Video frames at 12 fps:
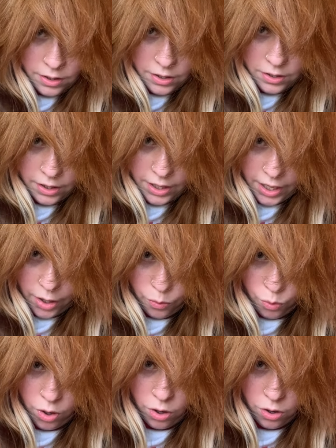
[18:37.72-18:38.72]
So then I
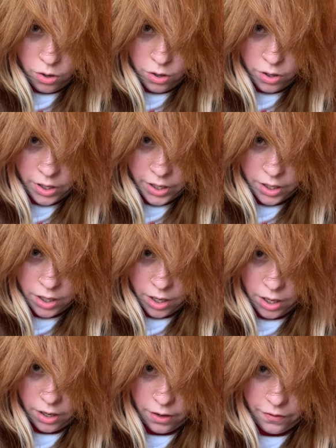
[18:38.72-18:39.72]
roll it
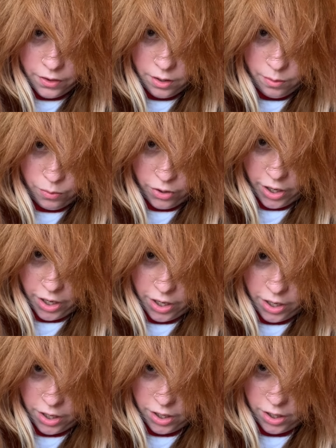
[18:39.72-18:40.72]
off the
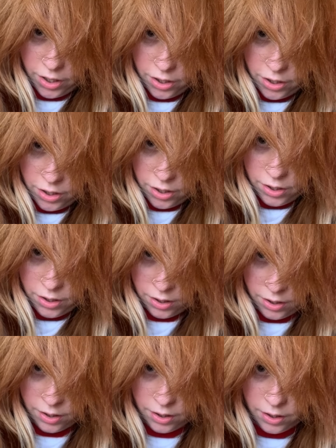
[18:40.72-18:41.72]
brush.
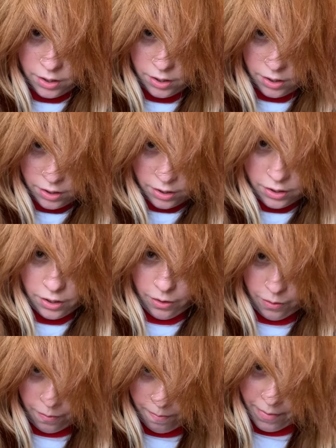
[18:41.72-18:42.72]

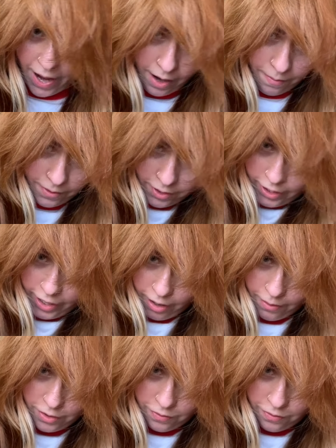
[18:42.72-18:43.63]
So bam, look how much